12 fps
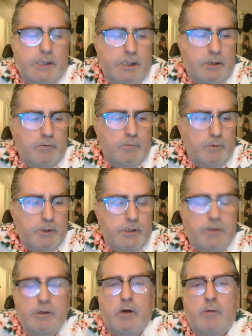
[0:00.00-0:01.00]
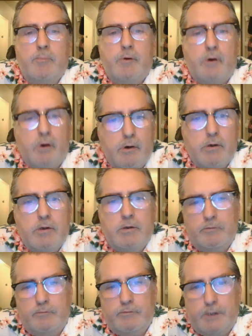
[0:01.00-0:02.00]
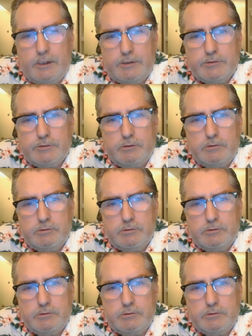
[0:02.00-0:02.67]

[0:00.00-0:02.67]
and we are part of that solar system.